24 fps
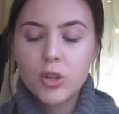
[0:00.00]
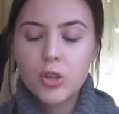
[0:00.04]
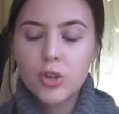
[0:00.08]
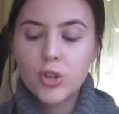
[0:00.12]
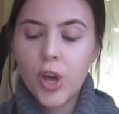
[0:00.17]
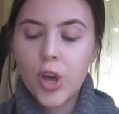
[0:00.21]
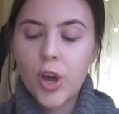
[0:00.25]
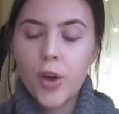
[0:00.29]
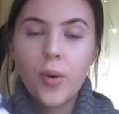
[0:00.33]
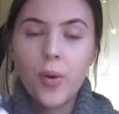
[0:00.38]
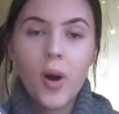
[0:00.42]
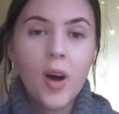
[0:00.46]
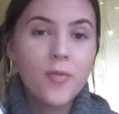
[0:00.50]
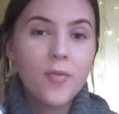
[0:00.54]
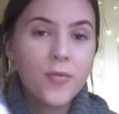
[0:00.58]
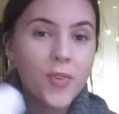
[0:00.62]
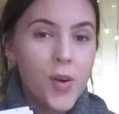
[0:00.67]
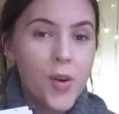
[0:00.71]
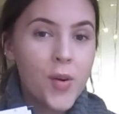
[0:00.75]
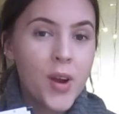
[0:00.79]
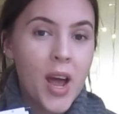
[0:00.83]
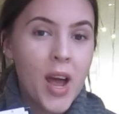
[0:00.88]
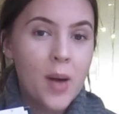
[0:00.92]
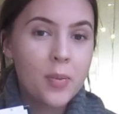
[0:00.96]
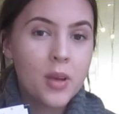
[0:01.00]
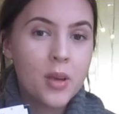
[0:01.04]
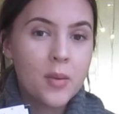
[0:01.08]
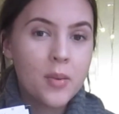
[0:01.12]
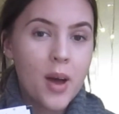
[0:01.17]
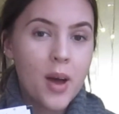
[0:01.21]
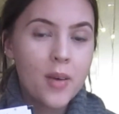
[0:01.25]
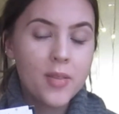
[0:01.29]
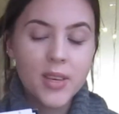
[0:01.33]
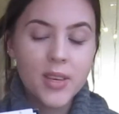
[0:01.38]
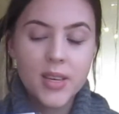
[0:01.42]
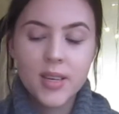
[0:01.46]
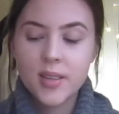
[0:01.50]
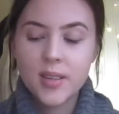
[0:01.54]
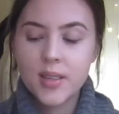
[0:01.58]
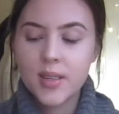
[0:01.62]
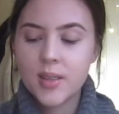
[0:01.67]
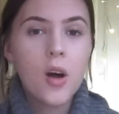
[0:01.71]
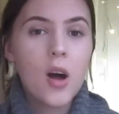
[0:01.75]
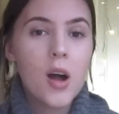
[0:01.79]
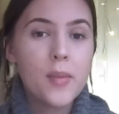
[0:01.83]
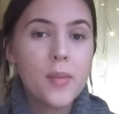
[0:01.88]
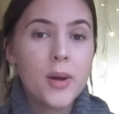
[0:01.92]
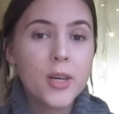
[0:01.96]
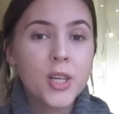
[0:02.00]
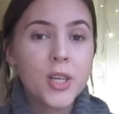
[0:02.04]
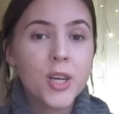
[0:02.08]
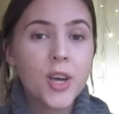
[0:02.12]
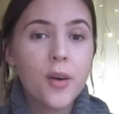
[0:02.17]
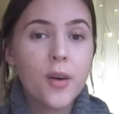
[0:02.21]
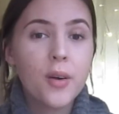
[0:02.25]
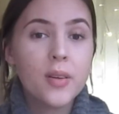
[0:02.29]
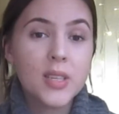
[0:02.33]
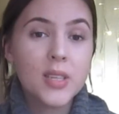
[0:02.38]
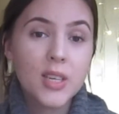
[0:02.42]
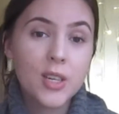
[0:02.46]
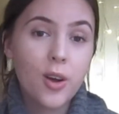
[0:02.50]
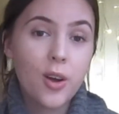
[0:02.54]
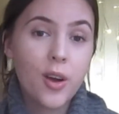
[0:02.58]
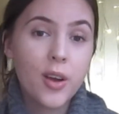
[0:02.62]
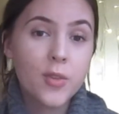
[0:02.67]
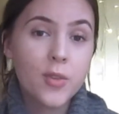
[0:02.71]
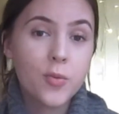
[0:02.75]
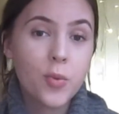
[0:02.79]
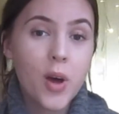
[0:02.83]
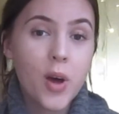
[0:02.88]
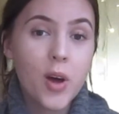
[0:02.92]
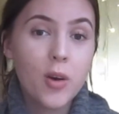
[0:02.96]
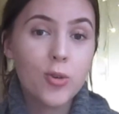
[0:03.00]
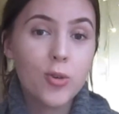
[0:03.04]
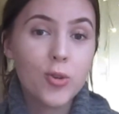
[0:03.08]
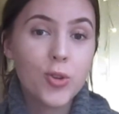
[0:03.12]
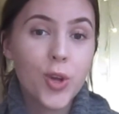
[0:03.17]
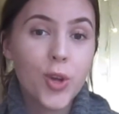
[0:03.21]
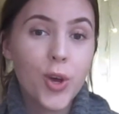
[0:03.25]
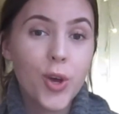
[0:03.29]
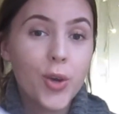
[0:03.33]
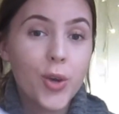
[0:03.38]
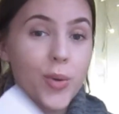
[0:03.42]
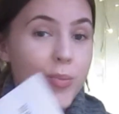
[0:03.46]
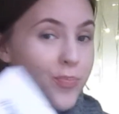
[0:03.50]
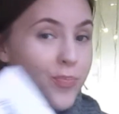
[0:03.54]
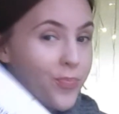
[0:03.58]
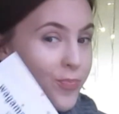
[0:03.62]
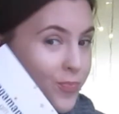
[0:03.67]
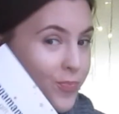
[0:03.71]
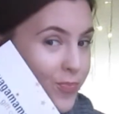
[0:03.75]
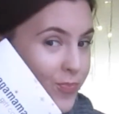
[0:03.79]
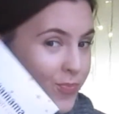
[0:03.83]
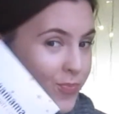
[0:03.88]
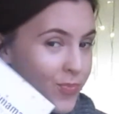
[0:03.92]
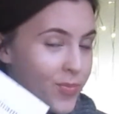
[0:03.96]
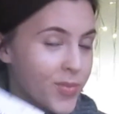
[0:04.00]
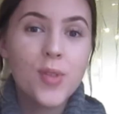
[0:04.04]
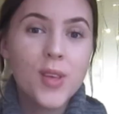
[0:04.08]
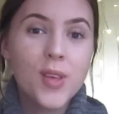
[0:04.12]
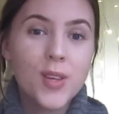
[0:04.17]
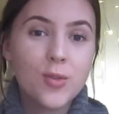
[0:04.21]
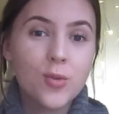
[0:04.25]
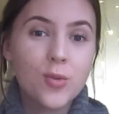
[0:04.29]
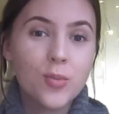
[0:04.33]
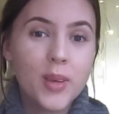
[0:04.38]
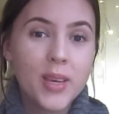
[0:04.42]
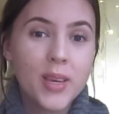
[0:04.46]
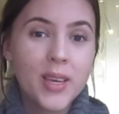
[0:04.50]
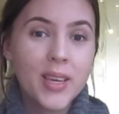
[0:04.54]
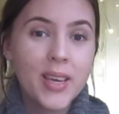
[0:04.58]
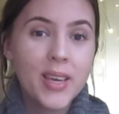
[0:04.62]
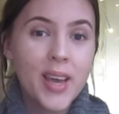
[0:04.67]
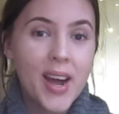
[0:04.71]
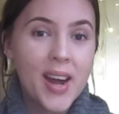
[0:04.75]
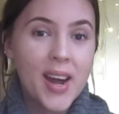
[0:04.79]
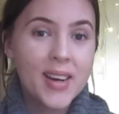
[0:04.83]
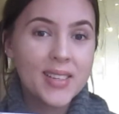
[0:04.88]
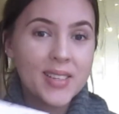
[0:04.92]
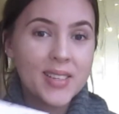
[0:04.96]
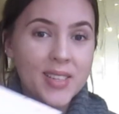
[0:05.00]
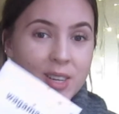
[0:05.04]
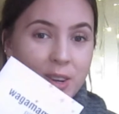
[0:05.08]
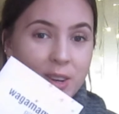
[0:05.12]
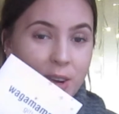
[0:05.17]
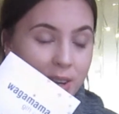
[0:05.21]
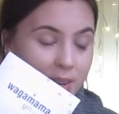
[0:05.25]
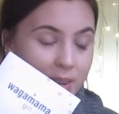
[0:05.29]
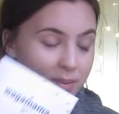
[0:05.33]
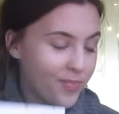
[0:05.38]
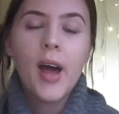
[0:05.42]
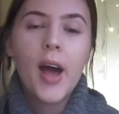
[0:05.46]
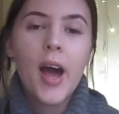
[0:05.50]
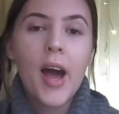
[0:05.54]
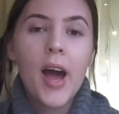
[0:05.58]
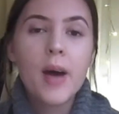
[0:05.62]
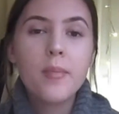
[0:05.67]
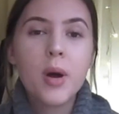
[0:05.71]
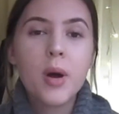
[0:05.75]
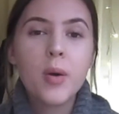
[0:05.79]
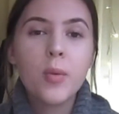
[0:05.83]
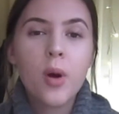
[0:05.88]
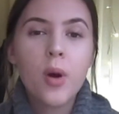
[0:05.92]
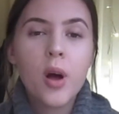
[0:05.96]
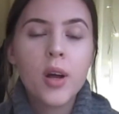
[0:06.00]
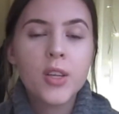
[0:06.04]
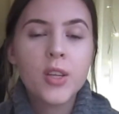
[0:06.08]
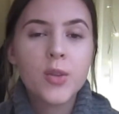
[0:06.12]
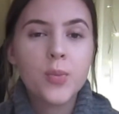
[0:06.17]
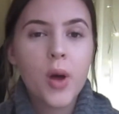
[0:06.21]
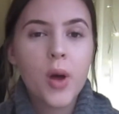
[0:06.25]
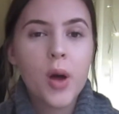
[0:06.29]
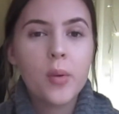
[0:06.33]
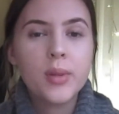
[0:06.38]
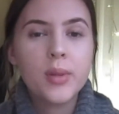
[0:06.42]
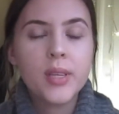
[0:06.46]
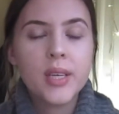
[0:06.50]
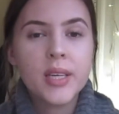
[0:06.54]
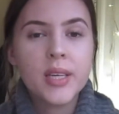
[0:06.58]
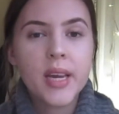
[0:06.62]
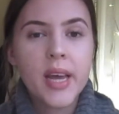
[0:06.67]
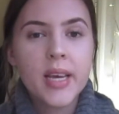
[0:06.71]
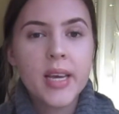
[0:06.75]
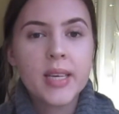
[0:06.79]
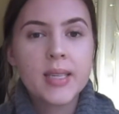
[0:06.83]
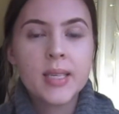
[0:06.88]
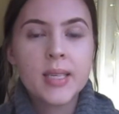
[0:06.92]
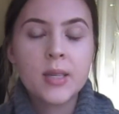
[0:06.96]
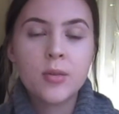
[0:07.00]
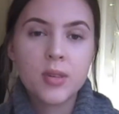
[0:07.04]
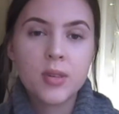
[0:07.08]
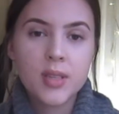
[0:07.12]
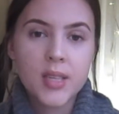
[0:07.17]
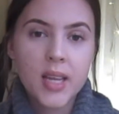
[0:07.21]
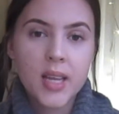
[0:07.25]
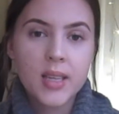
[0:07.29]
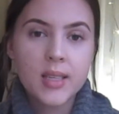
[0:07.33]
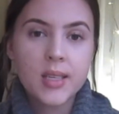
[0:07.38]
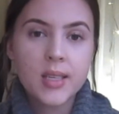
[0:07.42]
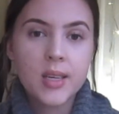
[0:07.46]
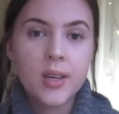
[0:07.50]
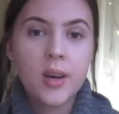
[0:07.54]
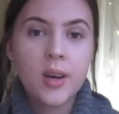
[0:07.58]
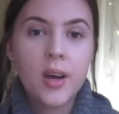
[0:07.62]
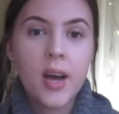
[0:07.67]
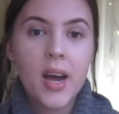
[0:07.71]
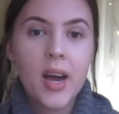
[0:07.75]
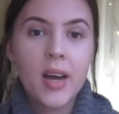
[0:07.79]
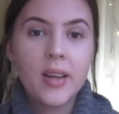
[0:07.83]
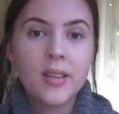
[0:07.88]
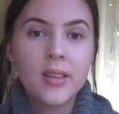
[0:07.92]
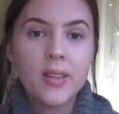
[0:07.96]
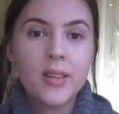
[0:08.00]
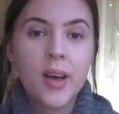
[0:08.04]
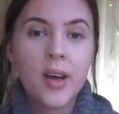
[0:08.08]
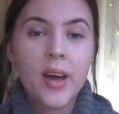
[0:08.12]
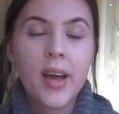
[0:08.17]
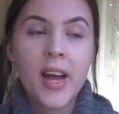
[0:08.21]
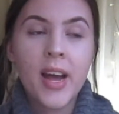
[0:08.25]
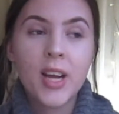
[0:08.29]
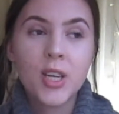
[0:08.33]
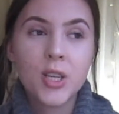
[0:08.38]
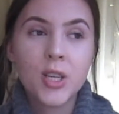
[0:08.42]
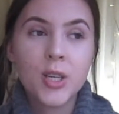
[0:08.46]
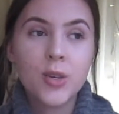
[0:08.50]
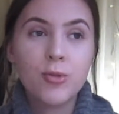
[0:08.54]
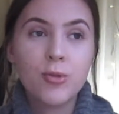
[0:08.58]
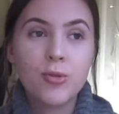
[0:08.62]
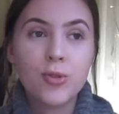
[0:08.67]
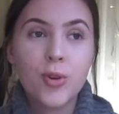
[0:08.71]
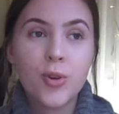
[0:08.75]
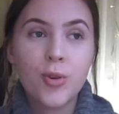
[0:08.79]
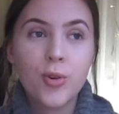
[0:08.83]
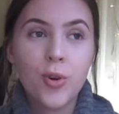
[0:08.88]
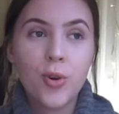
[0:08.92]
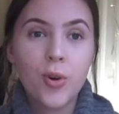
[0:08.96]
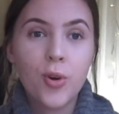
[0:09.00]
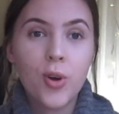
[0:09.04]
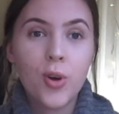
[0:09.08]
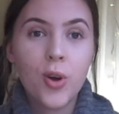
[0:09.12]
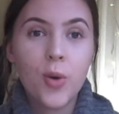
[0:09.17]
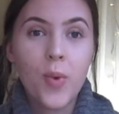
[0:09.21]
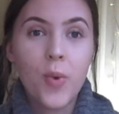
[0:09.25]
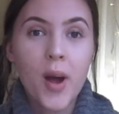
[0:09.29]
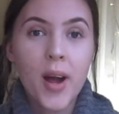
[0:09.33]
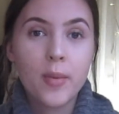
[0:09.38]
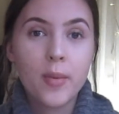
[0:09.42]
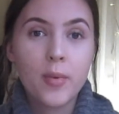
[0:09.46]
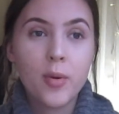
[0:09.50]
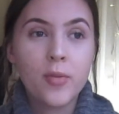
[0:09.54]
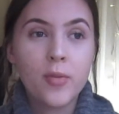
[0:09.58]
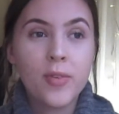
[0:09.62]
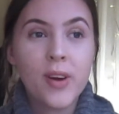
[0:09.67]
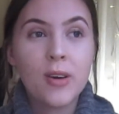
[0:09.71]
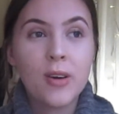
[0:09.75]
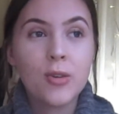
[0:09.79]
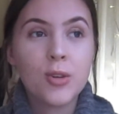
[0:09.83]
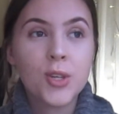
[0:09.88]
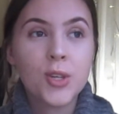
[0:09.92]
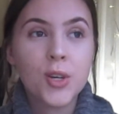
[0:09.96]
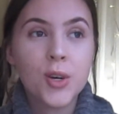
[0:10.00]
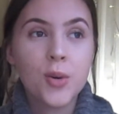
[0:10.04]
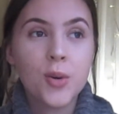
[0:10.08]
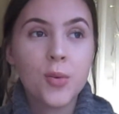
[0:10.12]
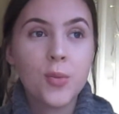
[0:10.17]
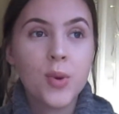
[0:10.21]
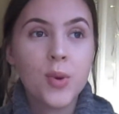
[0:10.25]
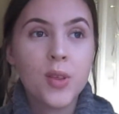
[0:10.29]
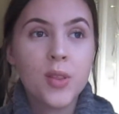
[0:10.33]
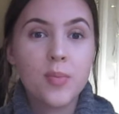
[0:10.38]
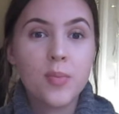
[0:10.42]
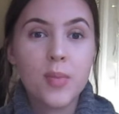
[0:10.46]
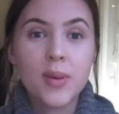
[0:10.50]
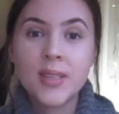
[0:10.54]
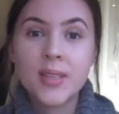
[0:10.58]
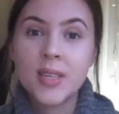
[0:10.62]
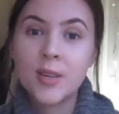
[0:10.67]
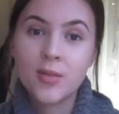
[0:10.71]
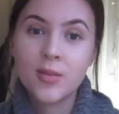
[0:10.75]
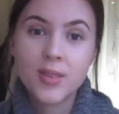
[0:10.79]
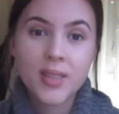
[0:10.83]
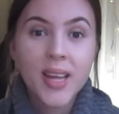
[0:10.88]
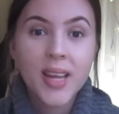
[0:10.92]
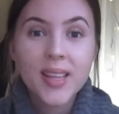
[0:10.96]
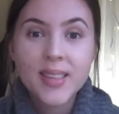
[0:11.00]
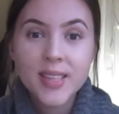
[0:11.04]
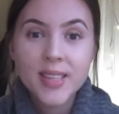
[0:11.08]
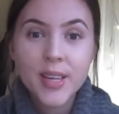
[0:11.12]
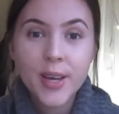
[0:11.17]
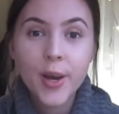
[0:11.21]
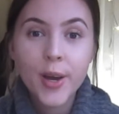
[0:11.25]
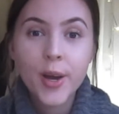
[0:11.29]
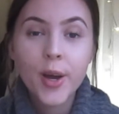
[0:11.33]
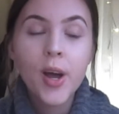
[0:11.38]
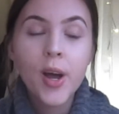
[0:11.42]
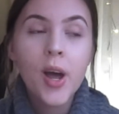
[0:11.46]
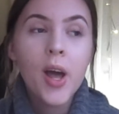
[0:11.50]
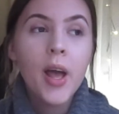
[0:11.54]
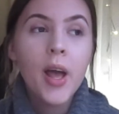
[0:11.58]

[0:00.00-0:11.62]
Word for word: So I'm very happy about this. I'm actually going tonight as well, so this will be handy tonight. At my work as well, we did a Secret Santa, and I actually also got a Wagamama voucher with my Secret Santa.